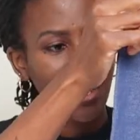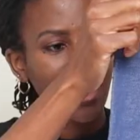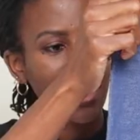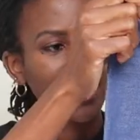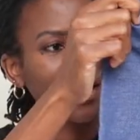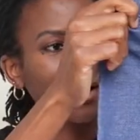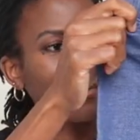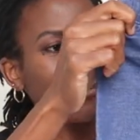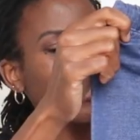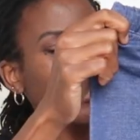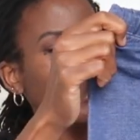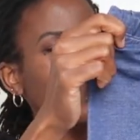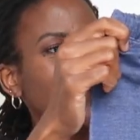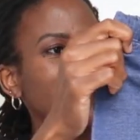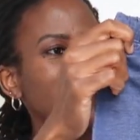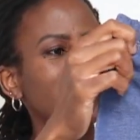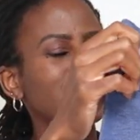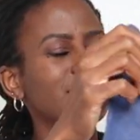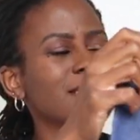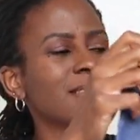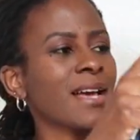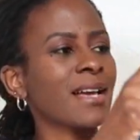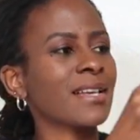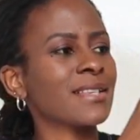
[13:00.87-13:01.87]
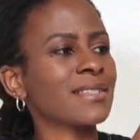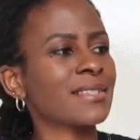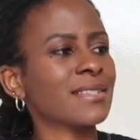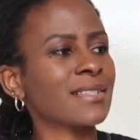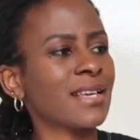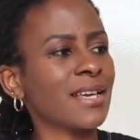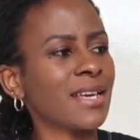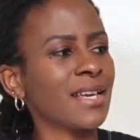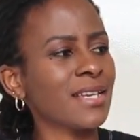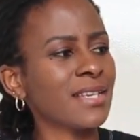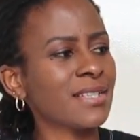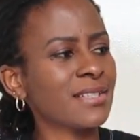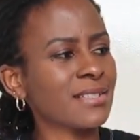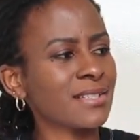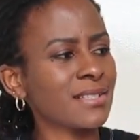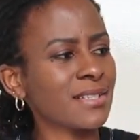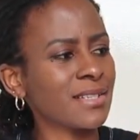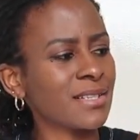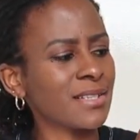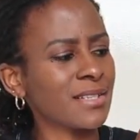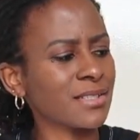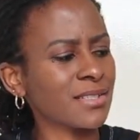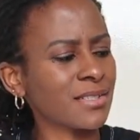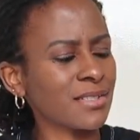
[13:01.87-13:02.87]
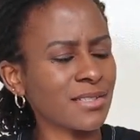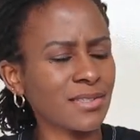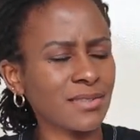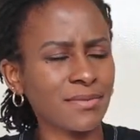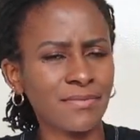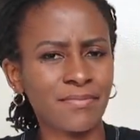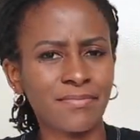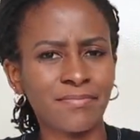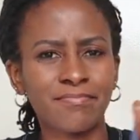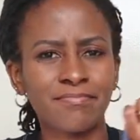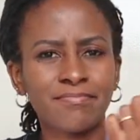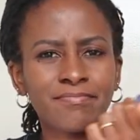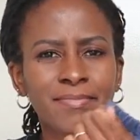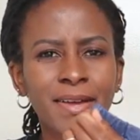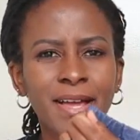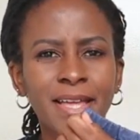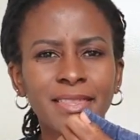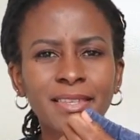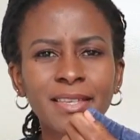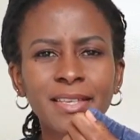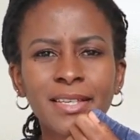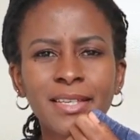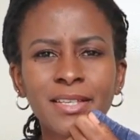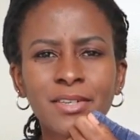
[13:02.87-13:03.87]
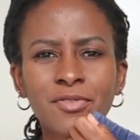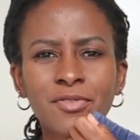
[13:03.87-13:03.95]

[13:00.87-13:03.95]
and I made her size 8. I think